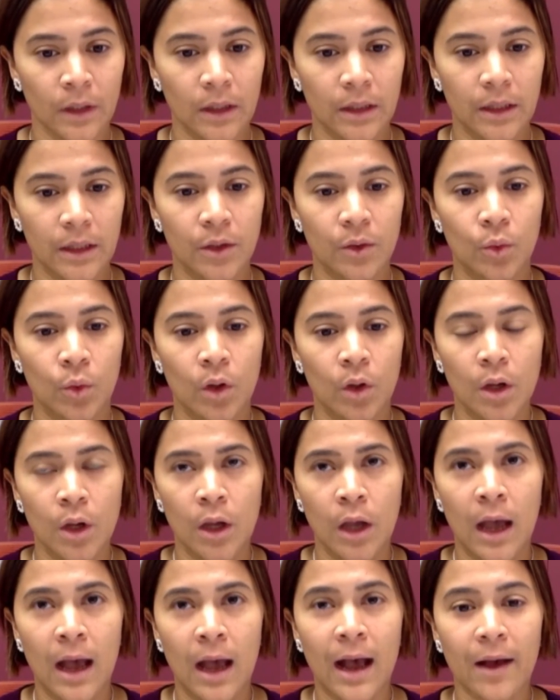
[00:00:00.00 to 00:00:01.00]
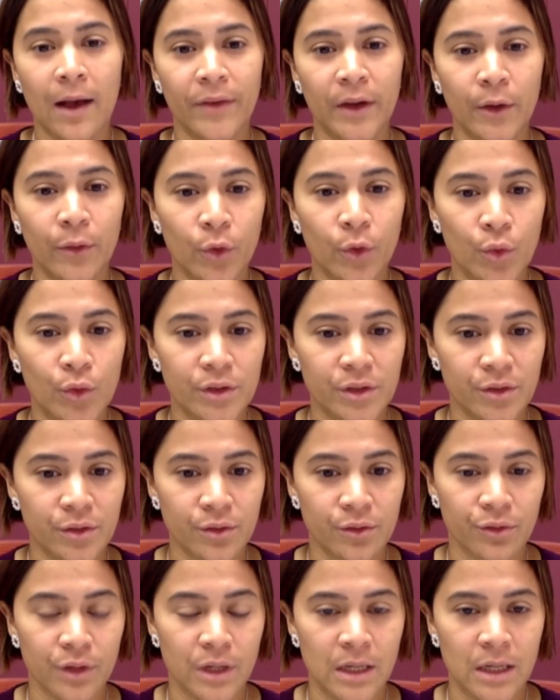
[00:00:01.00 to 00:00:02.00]
You know, having those
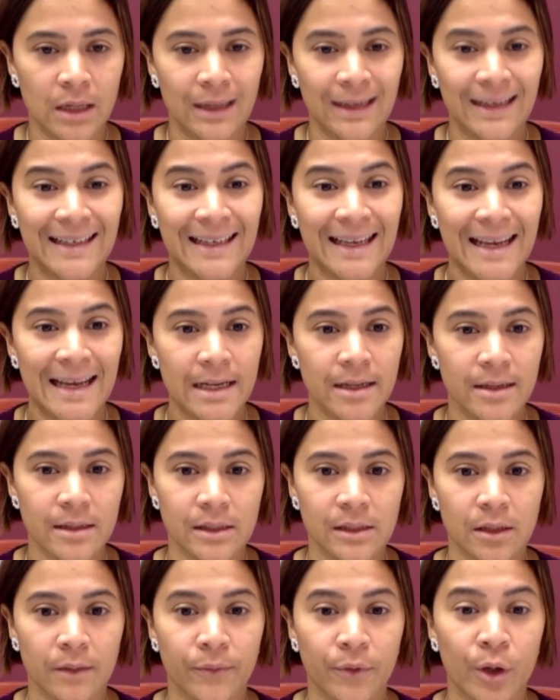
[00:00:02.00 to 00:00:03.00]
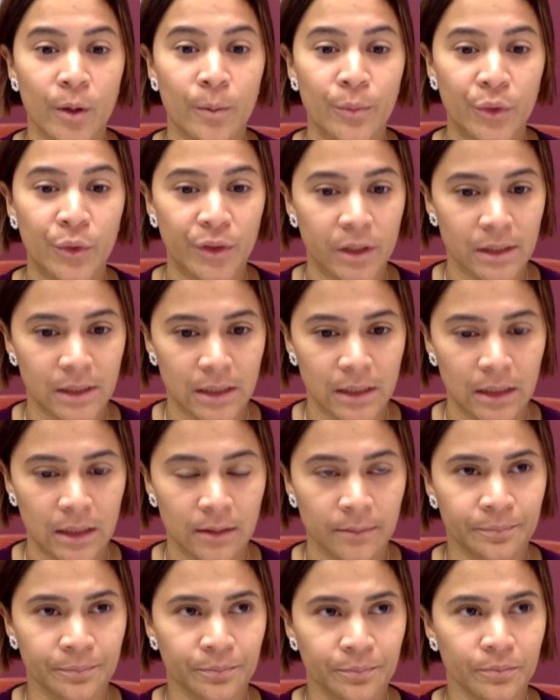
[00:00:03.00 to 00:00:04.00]
three layers of
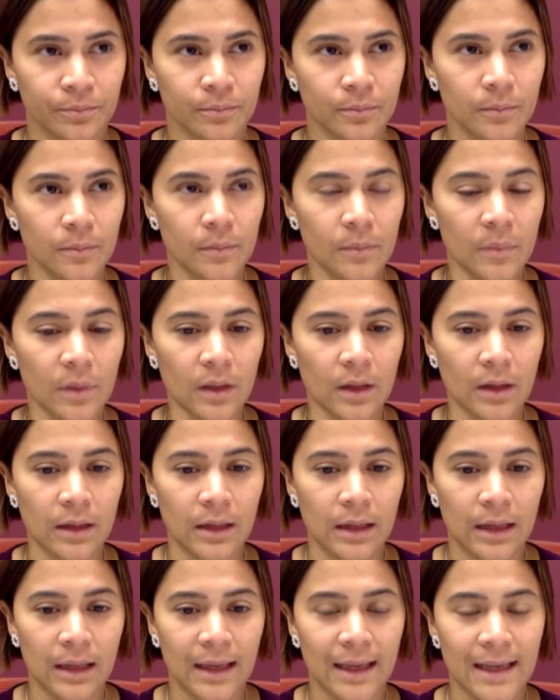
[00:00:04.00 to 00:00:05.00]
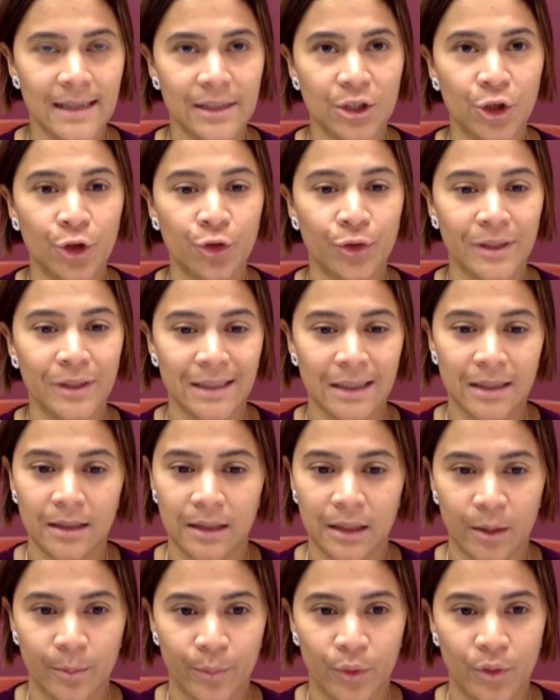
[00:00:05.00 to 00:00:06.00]
community is
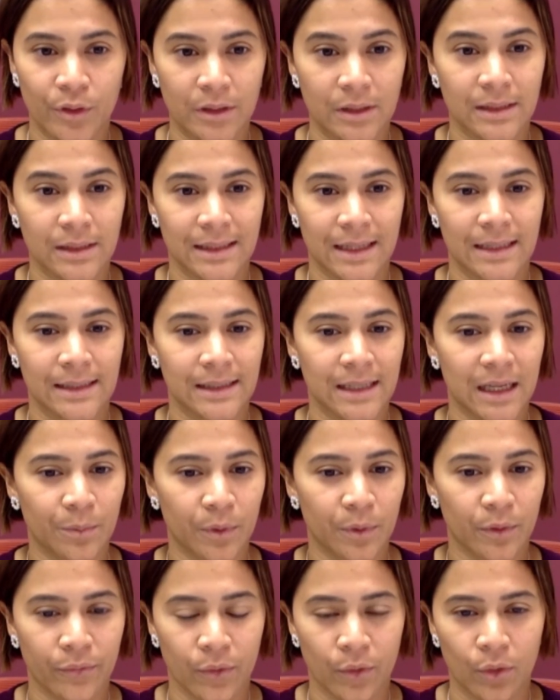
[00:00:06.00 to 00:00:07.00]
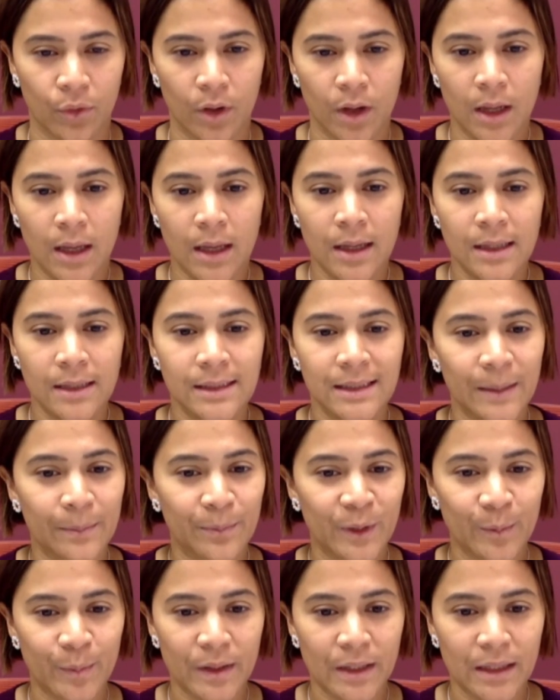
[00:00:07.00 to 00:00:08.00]
critically important, as I said before,
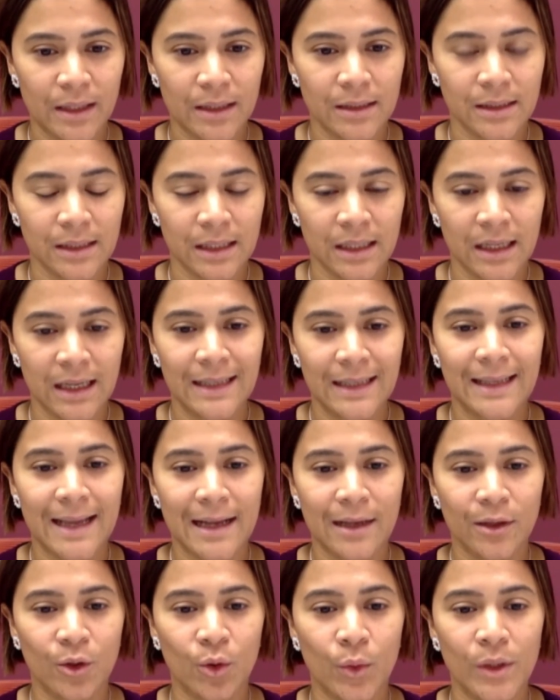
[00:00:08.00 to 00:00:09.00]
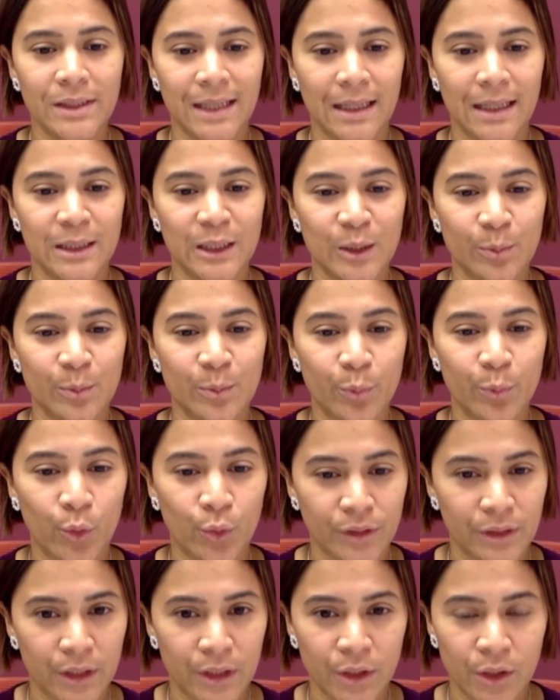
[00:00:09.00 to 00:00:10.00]
simply because NEDCO is
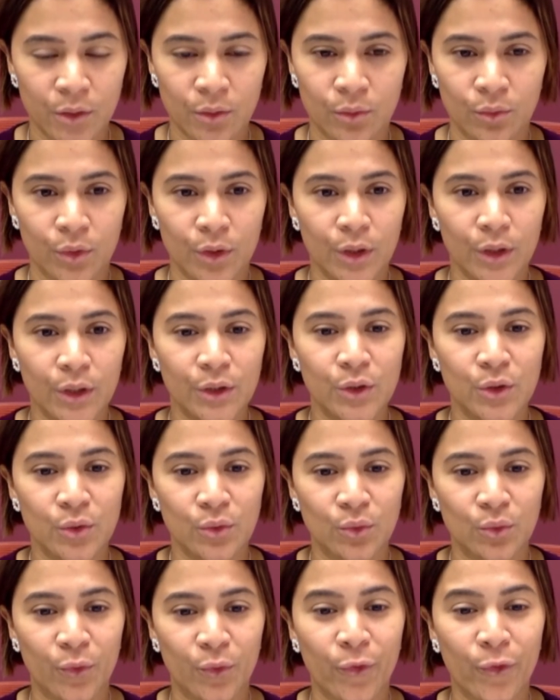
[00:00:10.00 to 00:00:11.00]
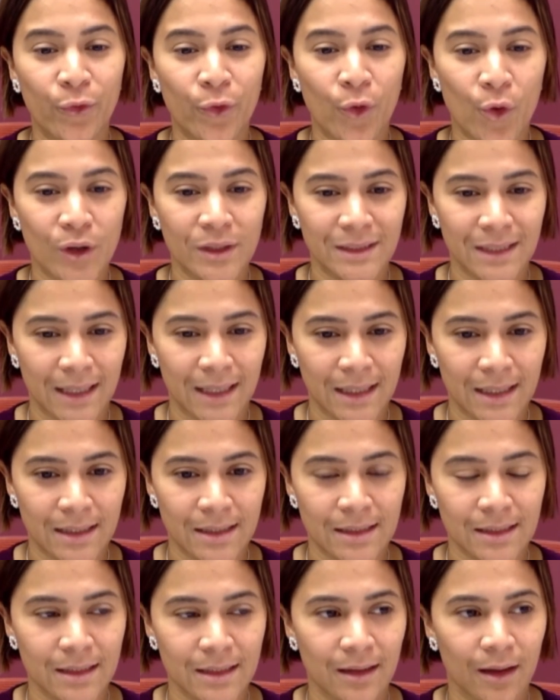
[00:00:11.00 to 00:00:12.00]
exposing you to 4
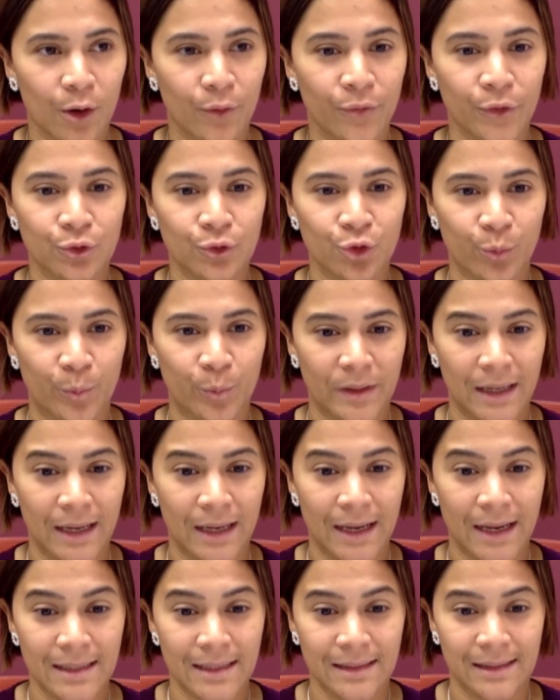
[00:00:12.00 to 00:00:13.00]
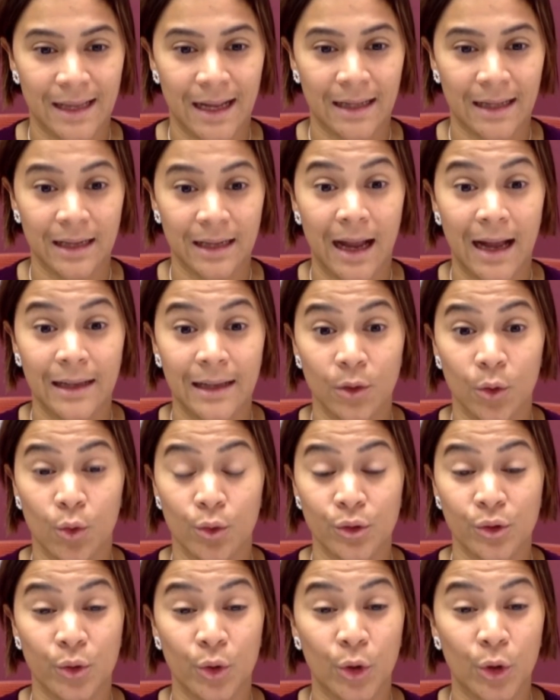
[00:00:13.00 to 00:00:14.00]
days of entrepreneurs that, and
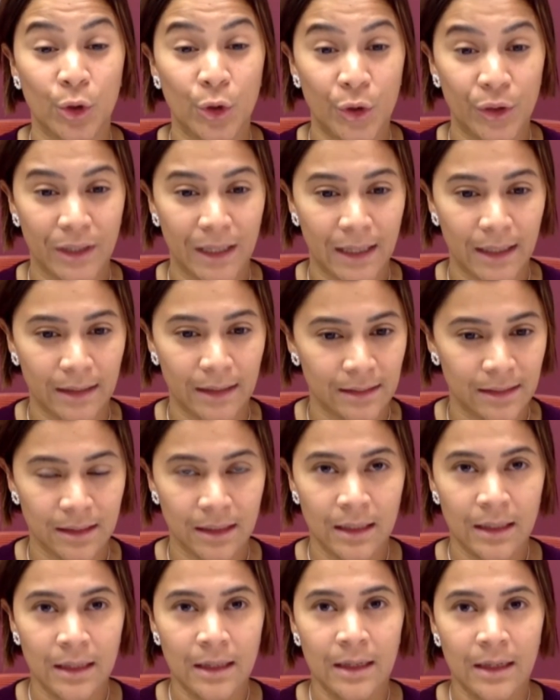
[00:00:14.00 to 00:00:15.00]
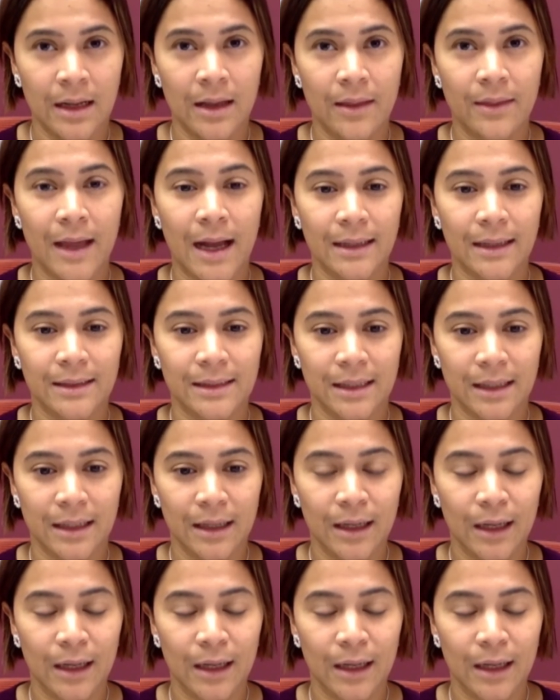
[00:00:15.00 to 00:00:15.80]
also learnings that